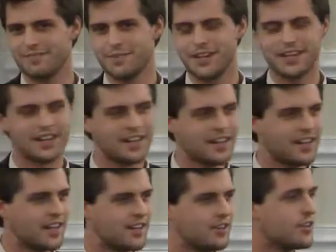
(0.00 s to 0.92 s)
But
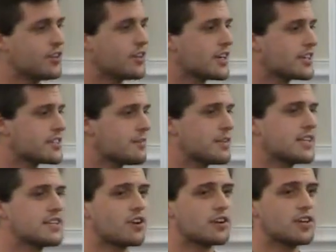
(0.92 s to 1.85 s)
You can look at some of
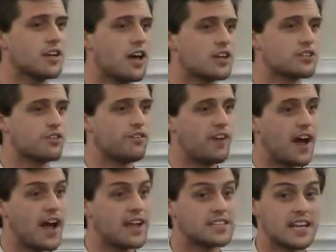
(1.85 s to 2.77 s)
these archaeological
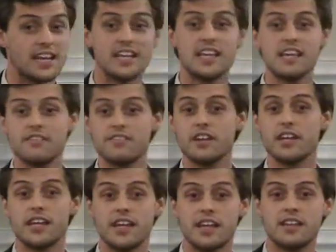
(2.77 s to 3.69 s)
finds, and even
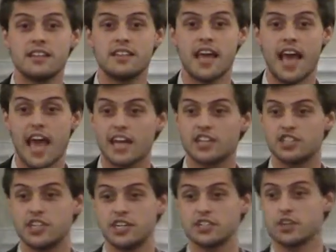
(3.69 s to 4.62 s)
in the
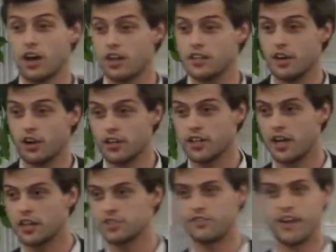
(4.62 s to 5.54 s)
etchings on the
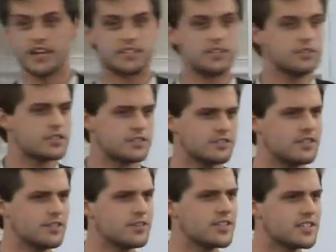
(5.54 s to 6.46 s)
archaeological finds,
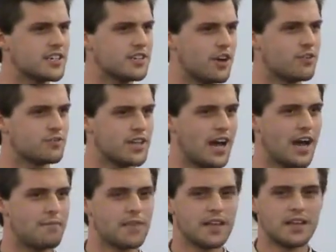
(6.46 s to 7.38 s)
do this in your own time,